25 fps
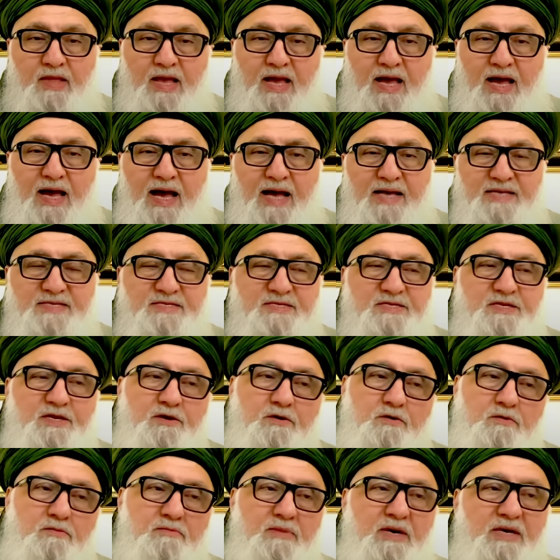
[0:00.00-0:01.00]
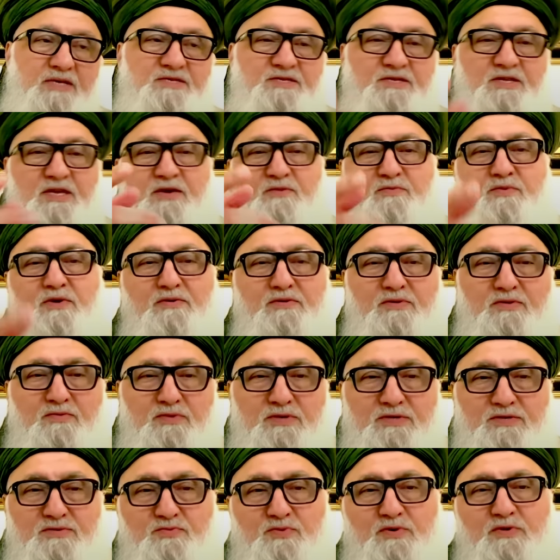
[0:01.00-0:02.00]
Hasti or masti, what
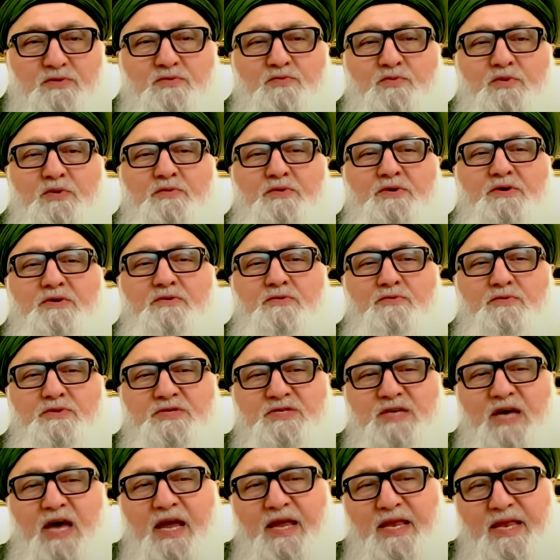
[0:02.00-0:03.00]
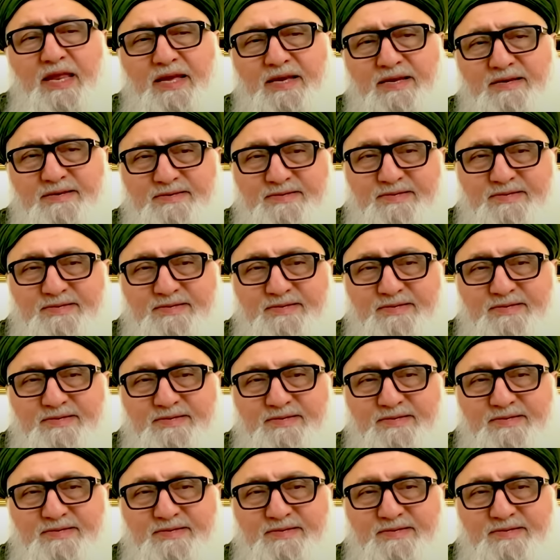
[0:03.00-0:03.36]
was what we were reciting?